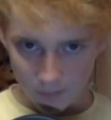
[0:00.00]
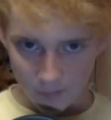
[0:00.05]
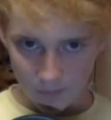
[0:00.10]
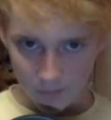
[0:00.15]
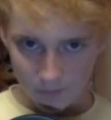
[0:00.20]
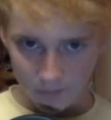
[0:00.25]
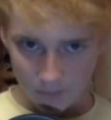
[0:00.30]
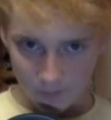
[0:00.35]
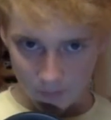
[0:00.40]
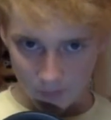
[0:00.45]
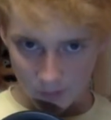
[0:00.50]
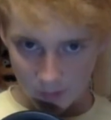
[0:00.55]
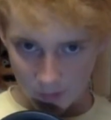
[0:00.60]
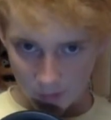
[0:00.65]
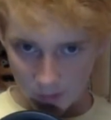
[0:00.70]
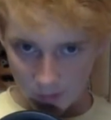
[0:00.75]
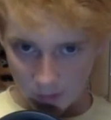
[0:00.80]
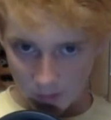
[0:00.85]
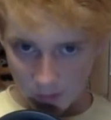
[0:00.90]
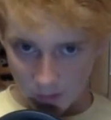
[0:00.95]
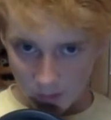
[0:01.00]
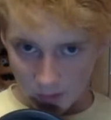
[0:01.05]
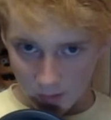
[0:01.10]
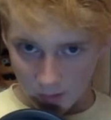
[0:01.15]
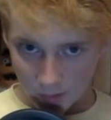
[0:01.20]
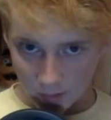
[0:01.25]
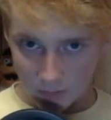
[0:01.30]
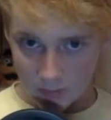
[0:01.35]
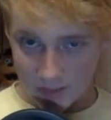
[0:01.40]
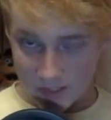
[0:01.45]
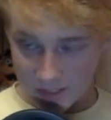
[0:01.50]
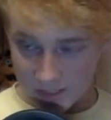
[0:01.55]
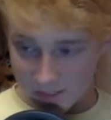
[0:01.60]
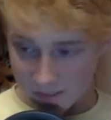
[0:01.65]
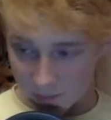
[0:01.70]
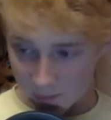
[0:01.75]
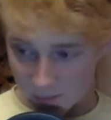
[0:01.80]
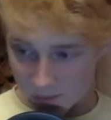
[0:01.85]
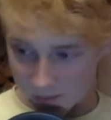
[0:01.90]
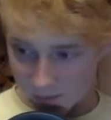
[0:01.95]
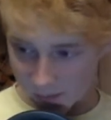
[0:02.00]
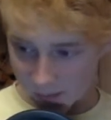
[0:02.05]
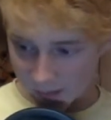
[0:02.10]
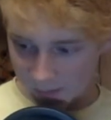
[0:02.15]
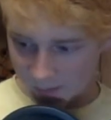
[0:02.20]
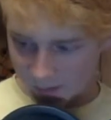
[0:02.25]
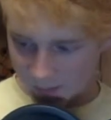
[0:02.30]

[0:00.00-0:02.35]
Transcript: Uh, hello? Hello, is this the boss, baby?